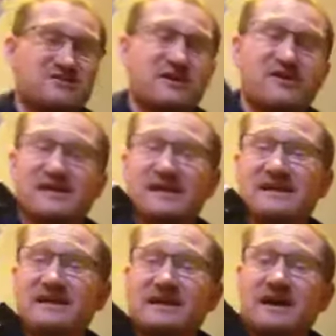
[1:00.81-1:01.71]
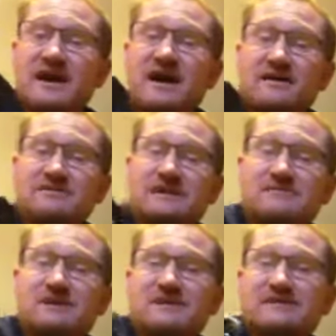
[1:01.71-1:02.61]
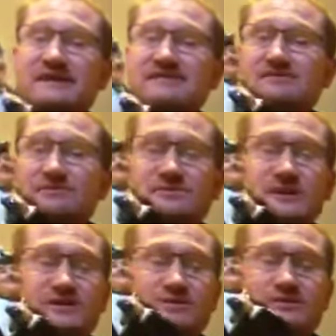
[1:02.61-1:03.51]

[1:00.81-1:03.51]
Hardy subjects, that's also all